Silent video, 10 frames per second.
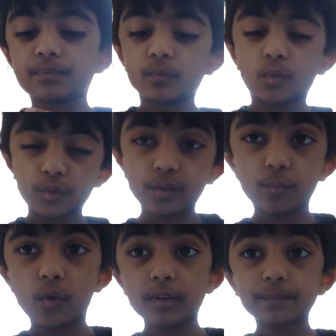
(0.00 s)
more than
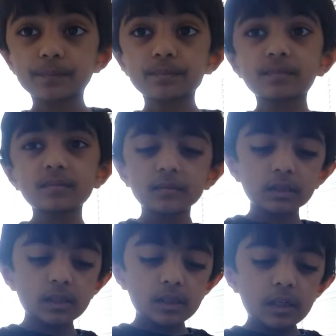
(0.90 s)
one.
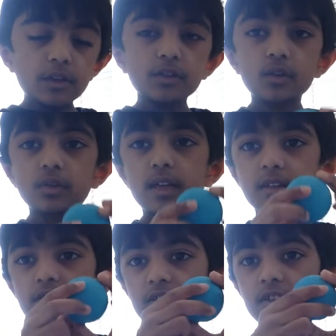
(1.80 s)
So
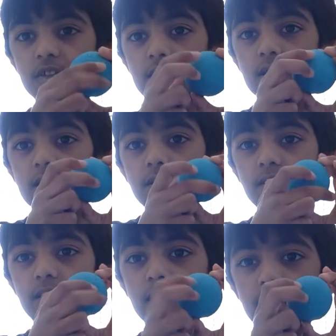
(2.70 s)
that's
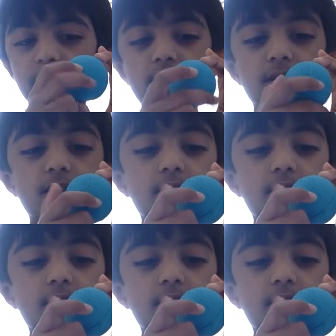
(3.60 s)
this.